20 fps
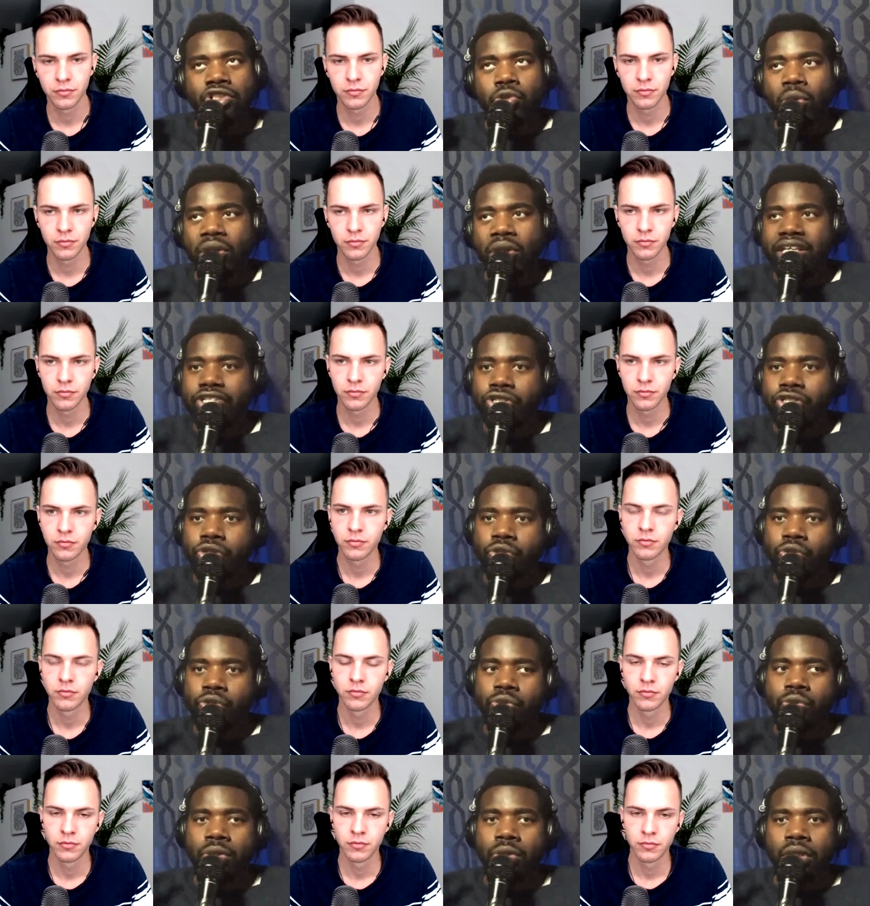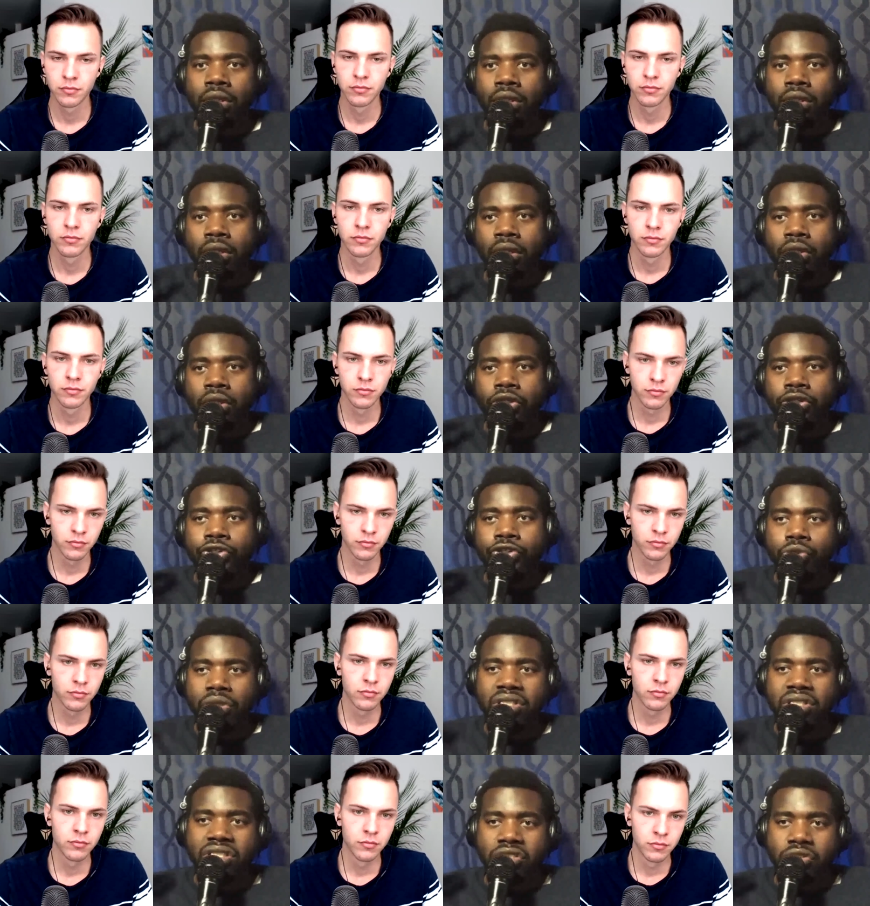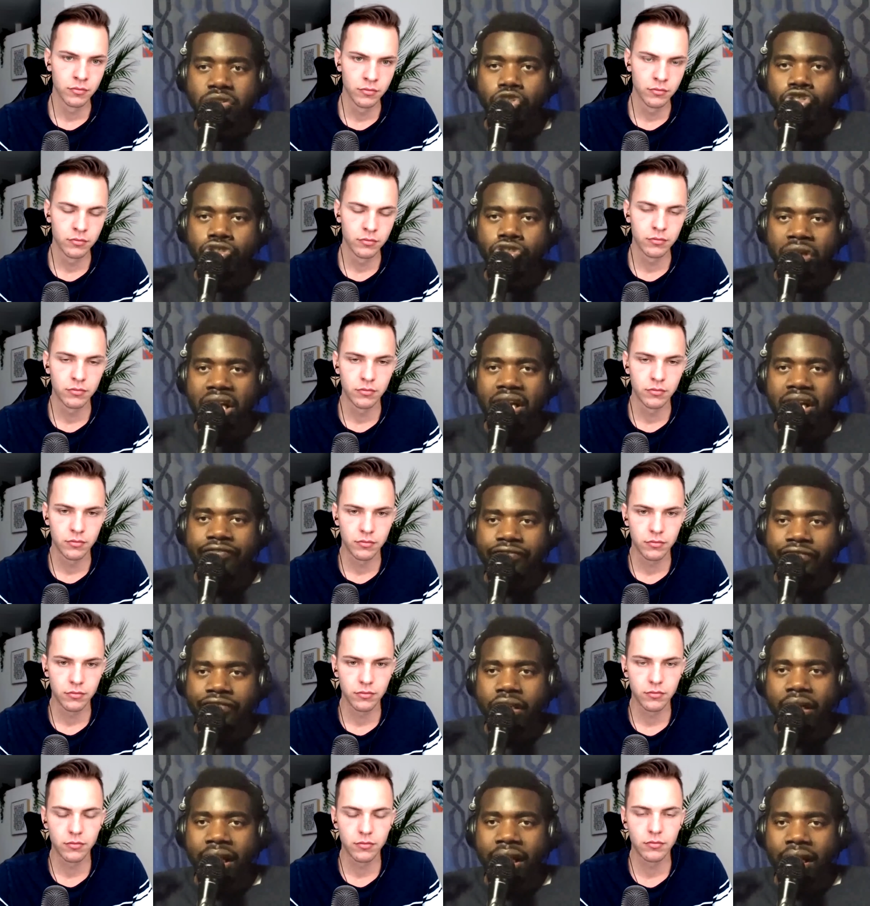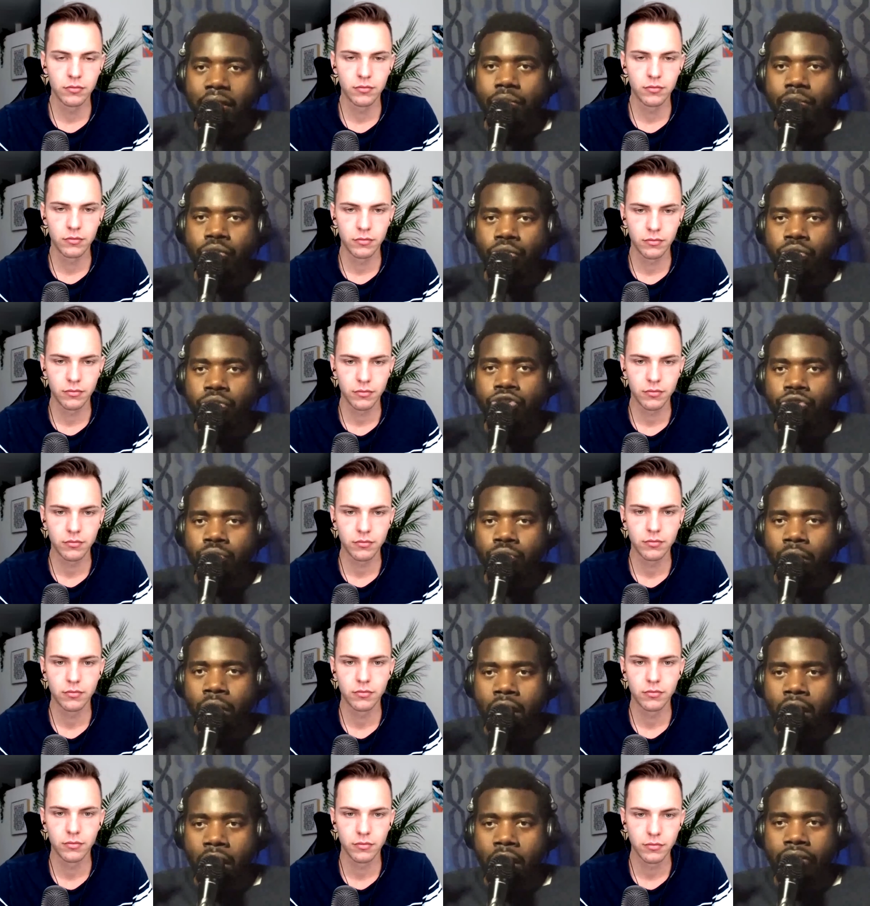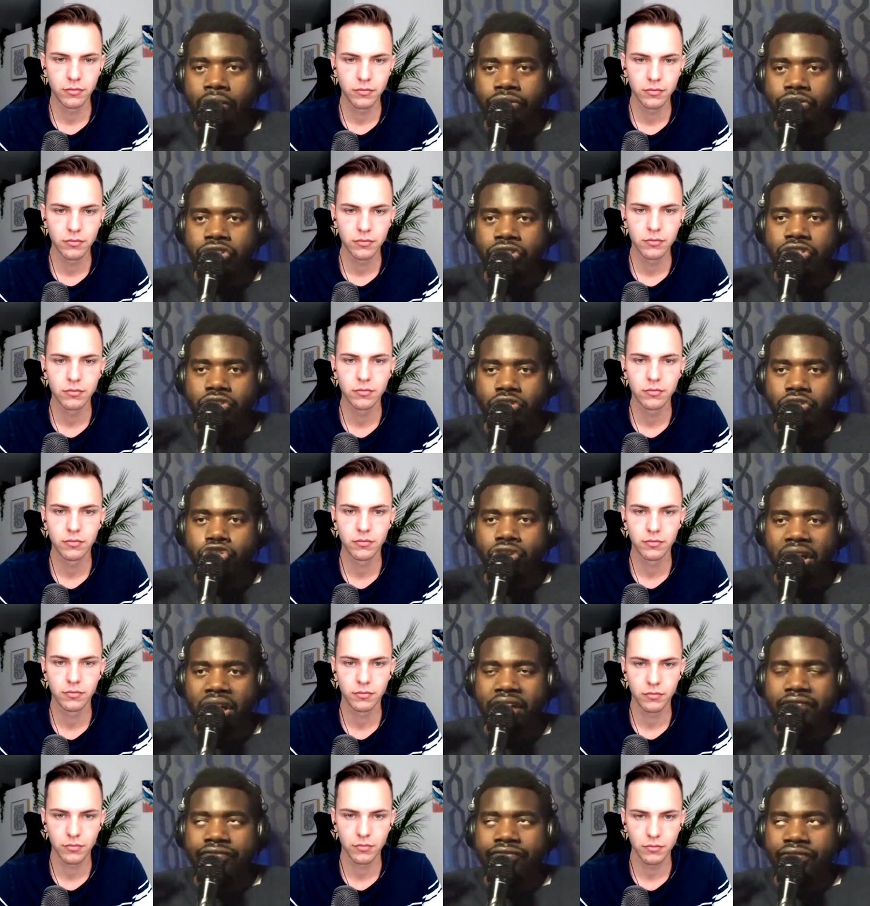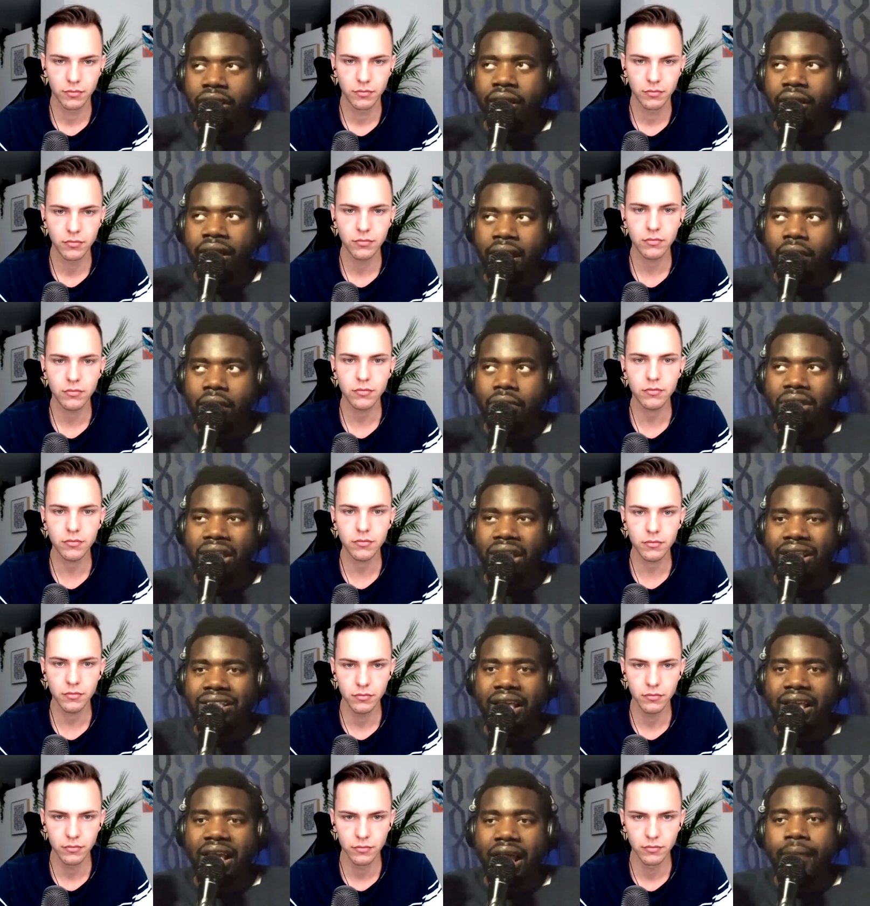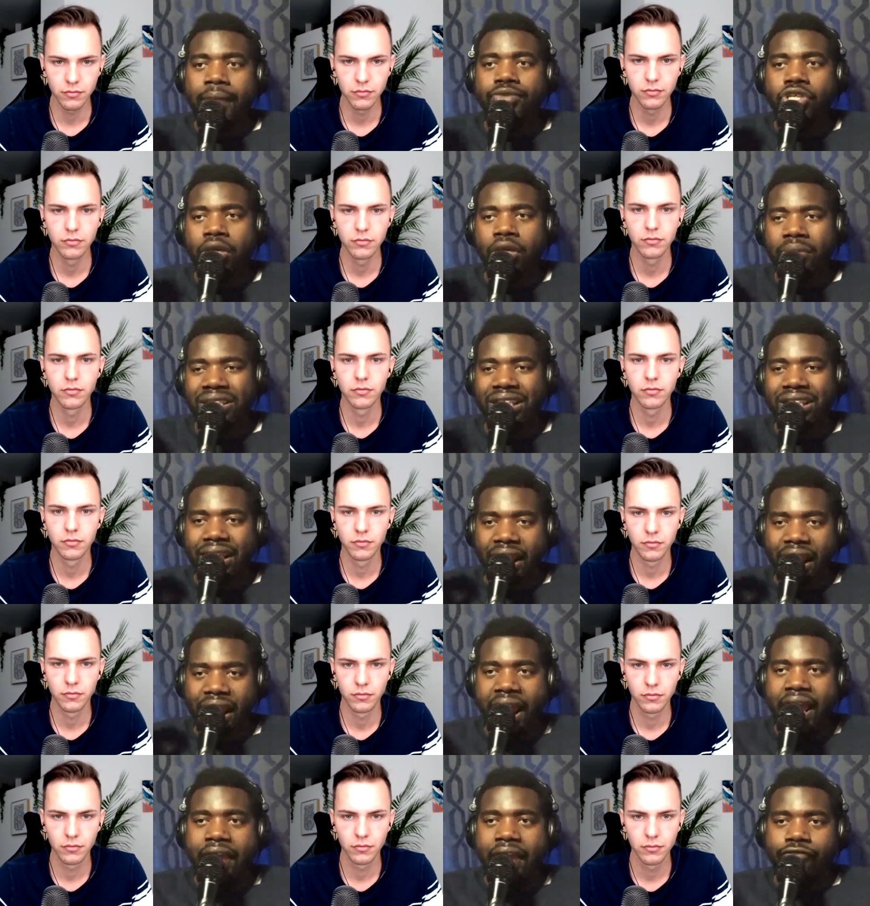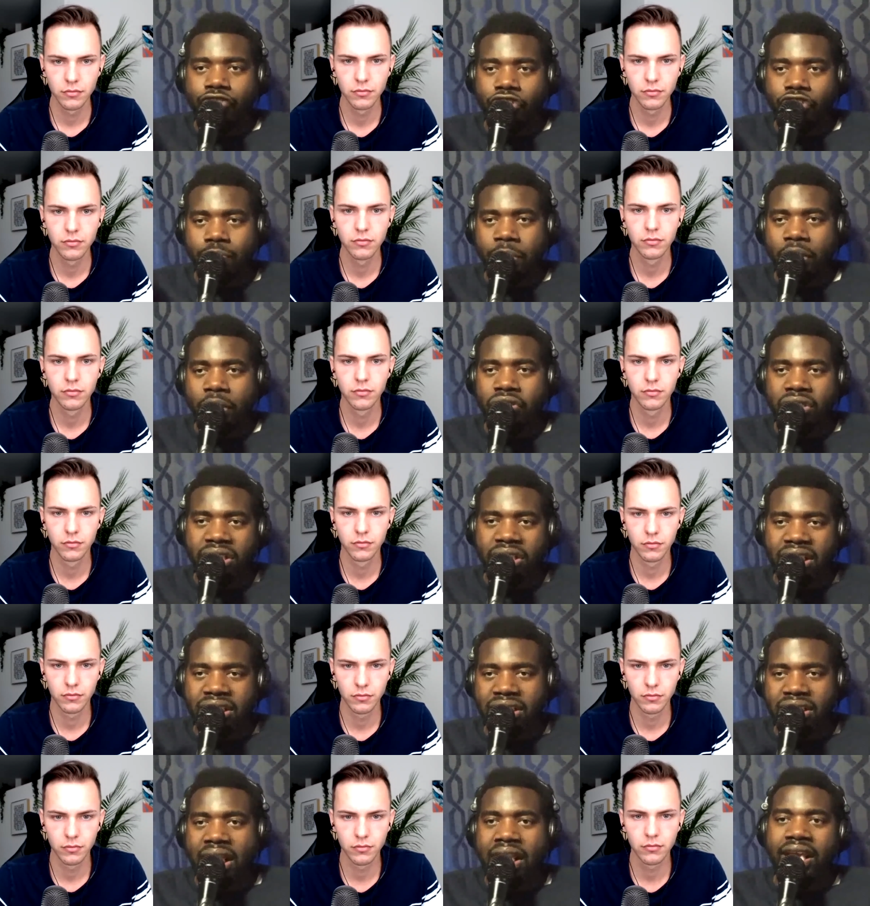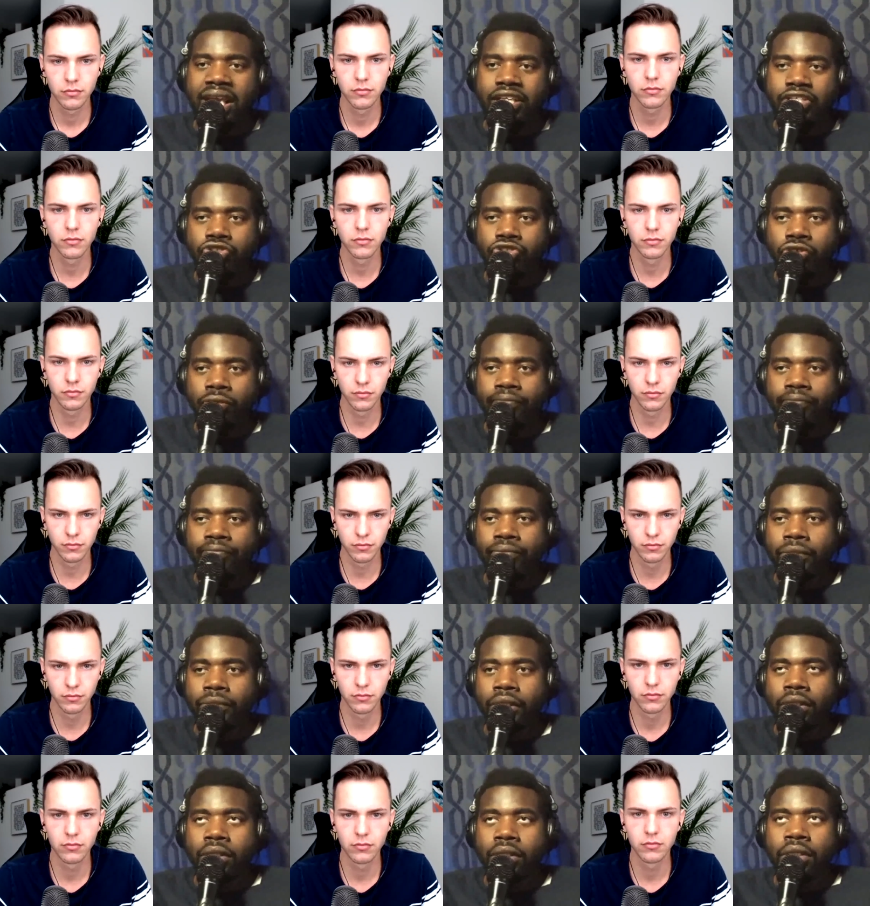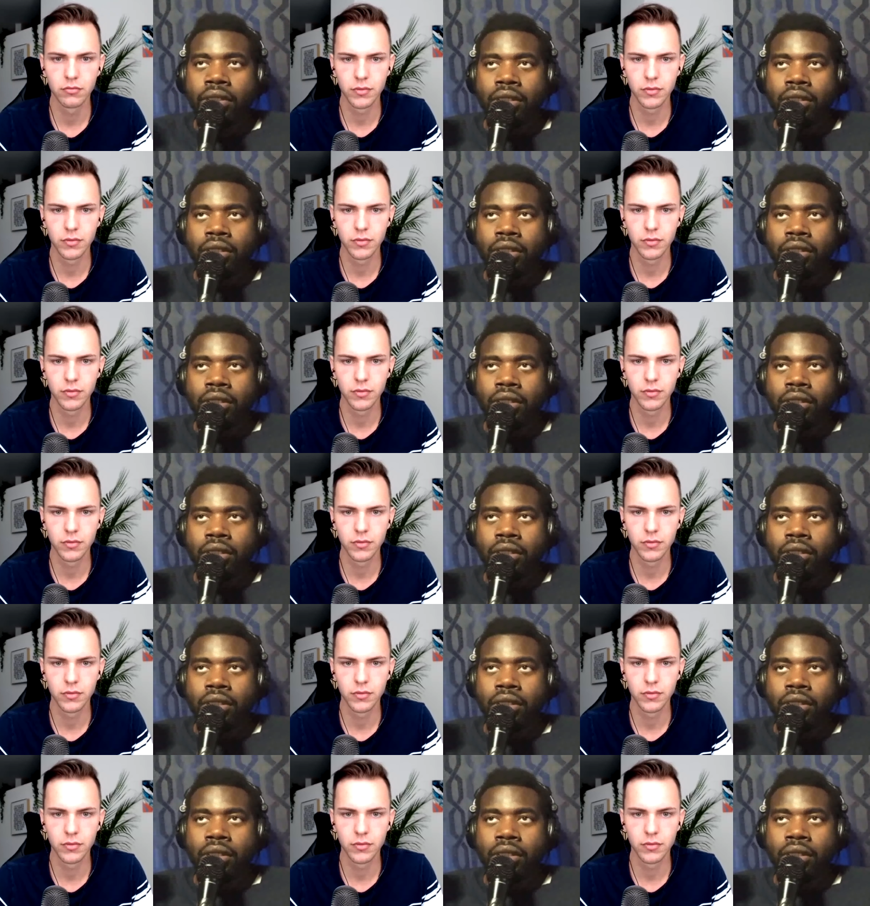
Speaker 1: 22 you are still trying to figure out who you are you're still trying to figure out like the i'm talking about the average person that's that age group mm-hmm